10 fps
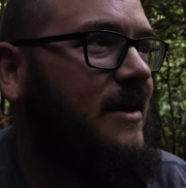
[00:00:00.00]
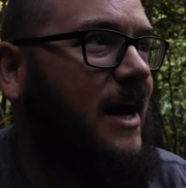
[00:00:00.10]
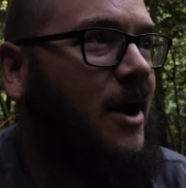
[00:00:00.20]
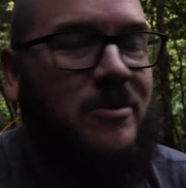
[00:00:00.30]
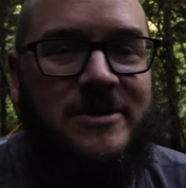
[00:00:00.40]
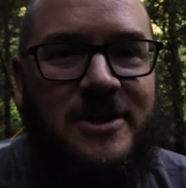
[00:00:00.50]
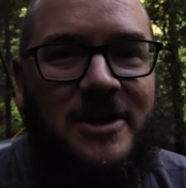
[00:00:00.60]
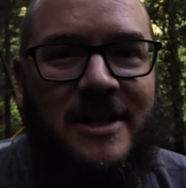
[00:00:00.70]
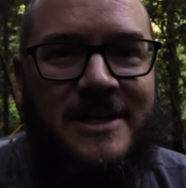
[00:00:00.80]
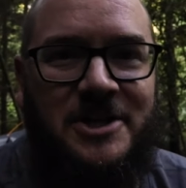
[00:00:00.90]
I wasn't
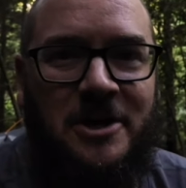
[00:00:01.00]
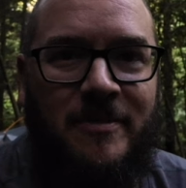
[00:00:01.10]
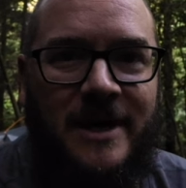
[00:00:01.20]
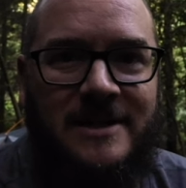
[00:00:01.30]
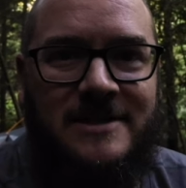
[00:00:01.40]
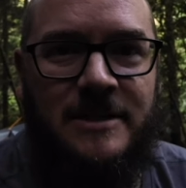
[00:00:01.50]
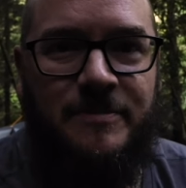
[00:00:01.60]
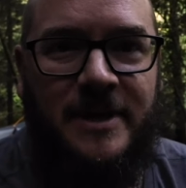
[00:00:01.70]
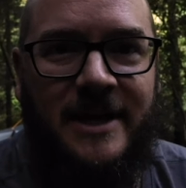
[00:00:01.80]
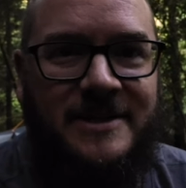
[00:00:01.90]
going to let Jeremiah
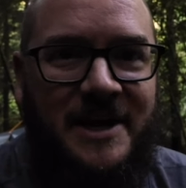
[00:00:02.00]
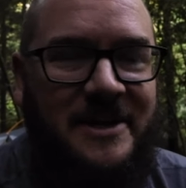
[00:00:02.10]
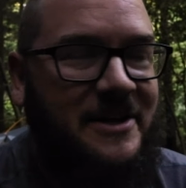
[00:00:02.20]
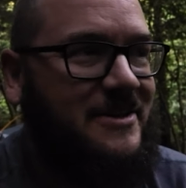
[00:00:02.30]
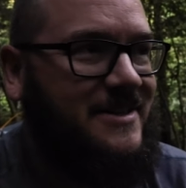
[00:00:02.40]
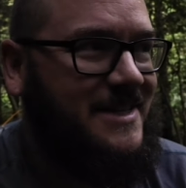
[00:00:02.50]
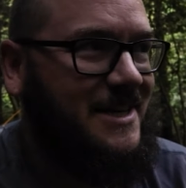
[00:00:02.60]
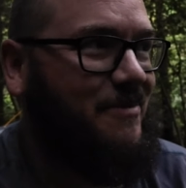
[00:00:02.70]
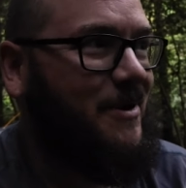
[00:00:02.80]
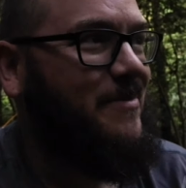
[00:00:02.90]
sleep in that tiny little
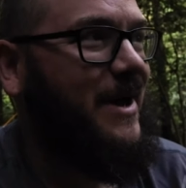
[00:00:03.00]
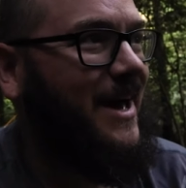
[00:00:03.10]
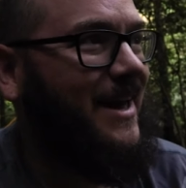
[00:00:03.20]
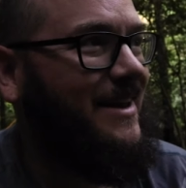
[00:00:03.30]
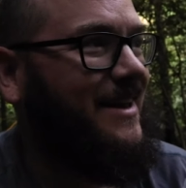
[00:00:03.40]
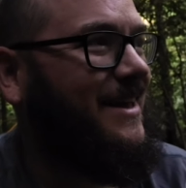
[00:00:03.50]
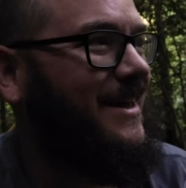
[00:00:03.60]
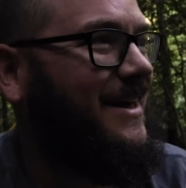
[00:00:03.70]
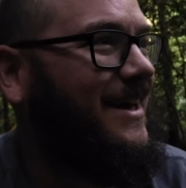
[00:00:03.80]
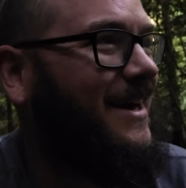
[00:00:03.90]
sleeping pad.
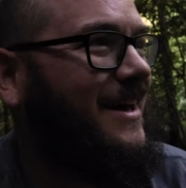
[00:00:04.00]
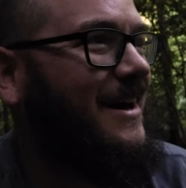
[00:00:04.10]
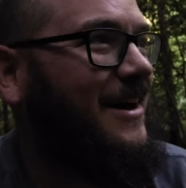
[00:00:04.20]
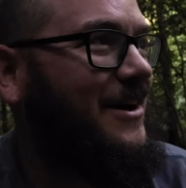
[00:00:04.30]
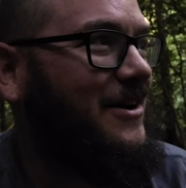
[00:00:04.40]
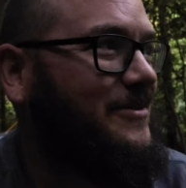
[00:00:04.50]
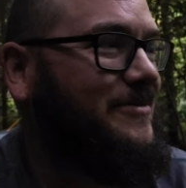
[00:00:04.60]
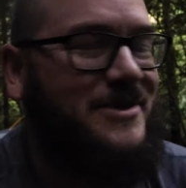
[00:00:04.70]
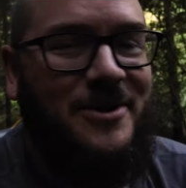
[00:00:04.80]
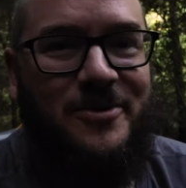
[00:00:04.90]
Um,
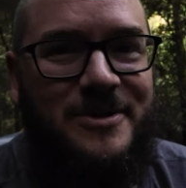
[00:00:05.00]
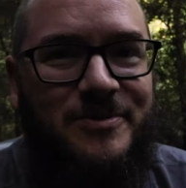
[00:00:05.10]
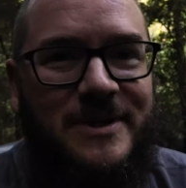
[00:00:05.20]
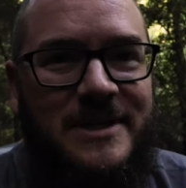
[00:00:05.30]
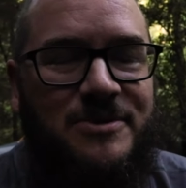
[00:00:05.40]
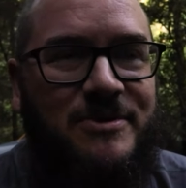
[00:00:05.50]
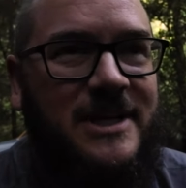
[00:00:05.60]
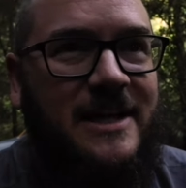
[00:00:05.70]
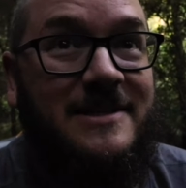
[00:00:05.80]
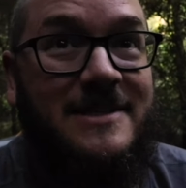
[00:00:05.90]
so, so we did switch
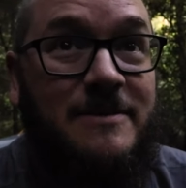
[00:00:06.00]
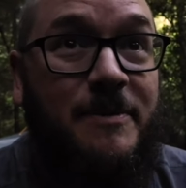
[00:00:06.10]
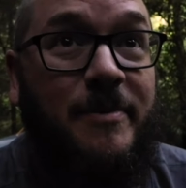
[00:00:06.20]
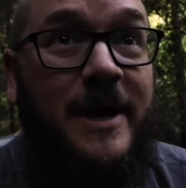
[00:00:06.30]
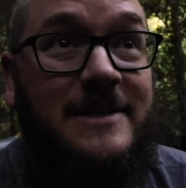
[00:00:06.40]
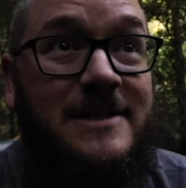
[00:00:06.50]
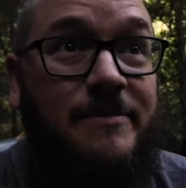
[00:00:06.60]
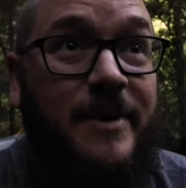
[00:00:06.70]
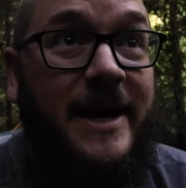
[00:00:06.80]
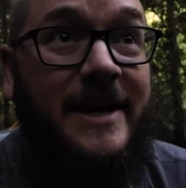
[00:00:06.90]
out the sleeping pads and
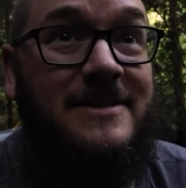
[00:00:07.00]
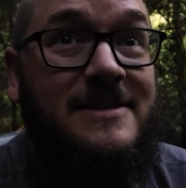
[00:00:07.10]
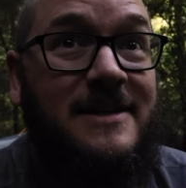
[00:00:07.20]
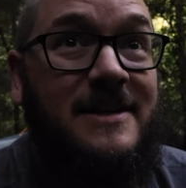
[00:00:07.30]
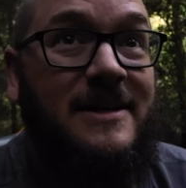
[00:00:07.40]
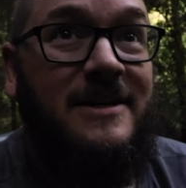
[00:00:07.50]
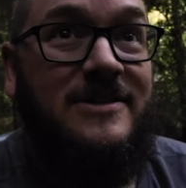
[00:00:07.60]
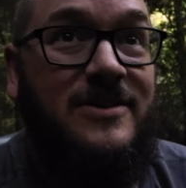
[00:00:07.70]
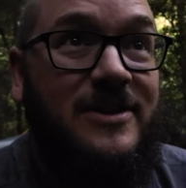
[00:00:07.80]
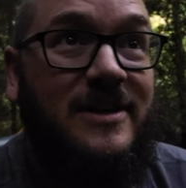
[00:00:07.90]
the bags
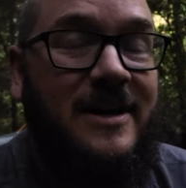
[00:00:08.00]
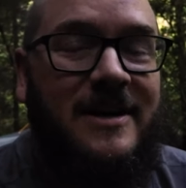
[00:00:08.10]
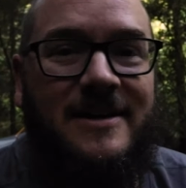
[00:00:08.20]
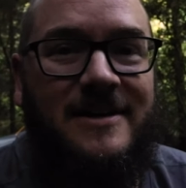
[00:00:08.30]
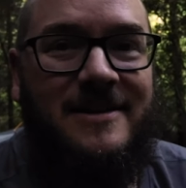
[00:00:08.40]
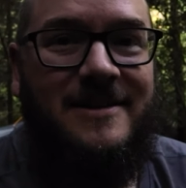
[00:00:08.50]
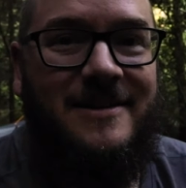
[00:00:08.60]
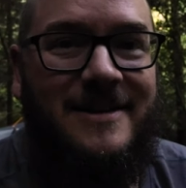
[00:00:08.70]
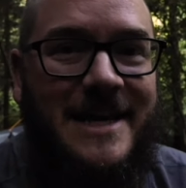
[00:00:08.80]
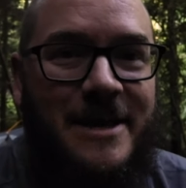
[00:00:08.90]
so that uh,
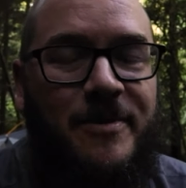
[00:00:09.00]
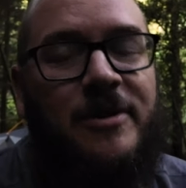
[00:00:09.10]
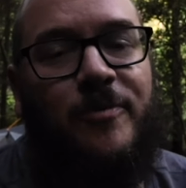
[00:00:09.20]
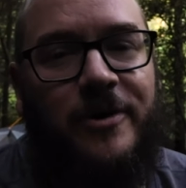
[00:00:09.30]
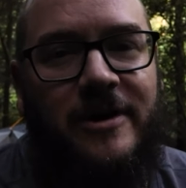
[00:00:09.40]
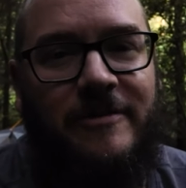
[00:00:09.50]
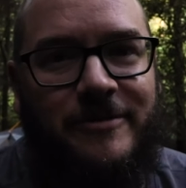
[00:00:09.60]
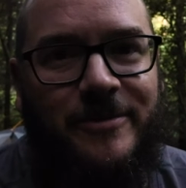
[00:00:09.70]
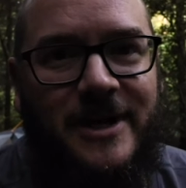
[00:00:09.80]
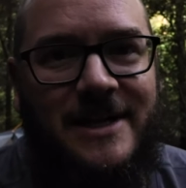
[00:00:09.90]
he could be a little more
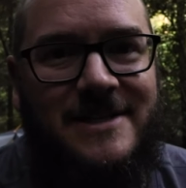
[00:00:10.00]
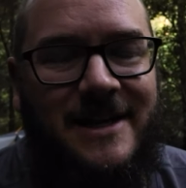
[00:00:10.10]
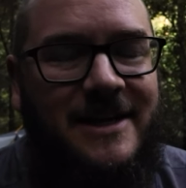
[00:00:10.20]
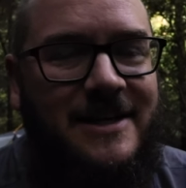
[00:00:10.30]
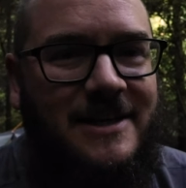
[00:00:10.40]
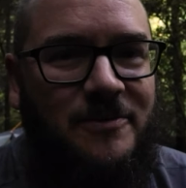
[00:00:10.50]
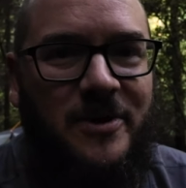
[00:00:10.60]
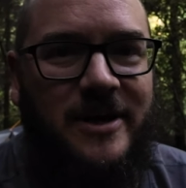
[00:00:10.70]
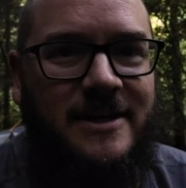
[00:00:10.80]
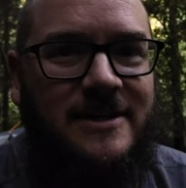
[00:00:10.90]
comfortable last night. Didn't
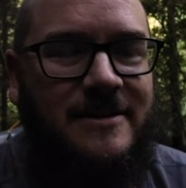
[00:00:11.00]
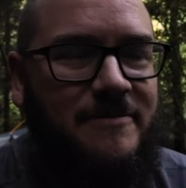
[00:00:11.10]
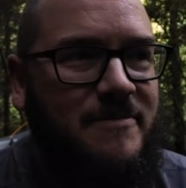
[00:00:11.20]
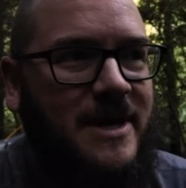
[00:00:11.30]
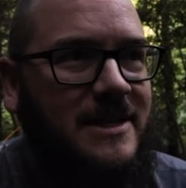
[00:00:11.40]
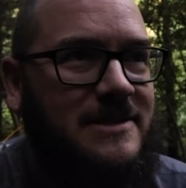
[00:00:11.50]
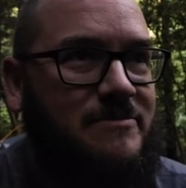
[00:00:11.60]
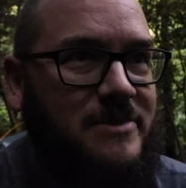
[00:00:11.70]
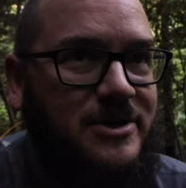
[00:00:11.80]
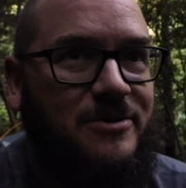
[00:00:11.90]
want to make this a
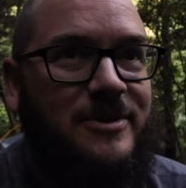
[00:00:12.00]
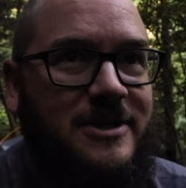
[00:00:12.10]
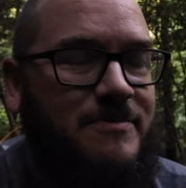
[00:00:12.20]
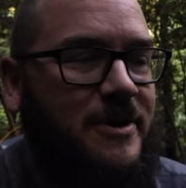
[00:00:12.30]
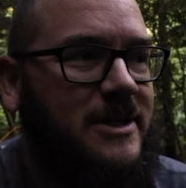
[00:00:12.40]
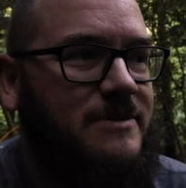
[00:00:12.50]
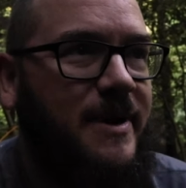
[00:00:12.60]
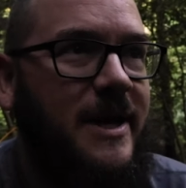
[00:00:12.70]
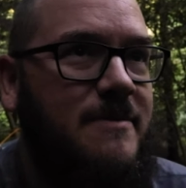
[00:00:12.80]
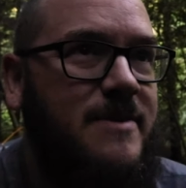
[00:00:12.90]
miserable experience
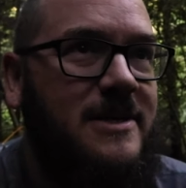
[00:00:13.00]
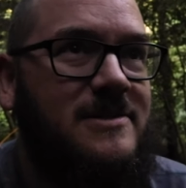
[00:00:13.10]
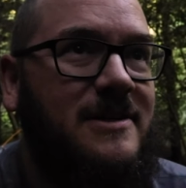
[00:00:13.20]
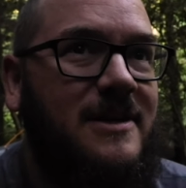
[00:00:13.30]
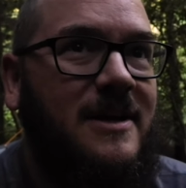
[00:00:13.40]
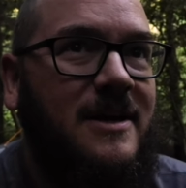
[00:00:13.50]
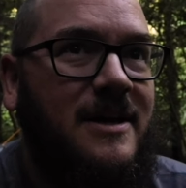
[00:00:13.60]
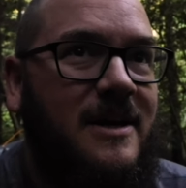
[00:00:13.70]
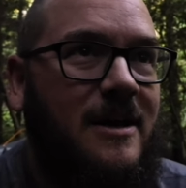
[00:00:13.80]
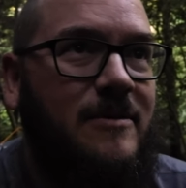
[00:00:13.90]
by any means.
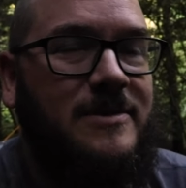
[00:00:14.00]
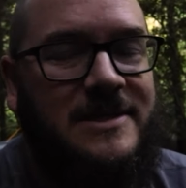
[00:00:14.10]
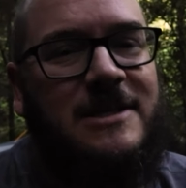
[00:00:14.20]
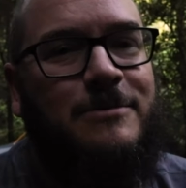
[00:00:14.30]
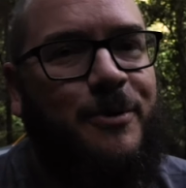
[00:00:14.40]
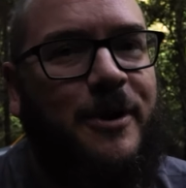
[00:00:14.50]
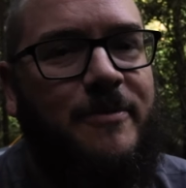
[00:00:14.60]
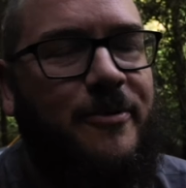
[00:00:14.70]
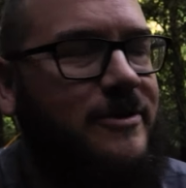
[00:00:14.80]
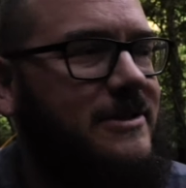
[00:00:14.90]
Um, and sleep's pretty
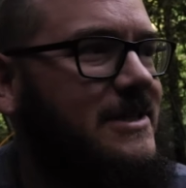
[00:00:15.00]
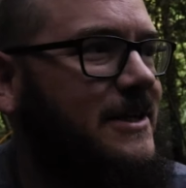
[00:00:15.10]
important.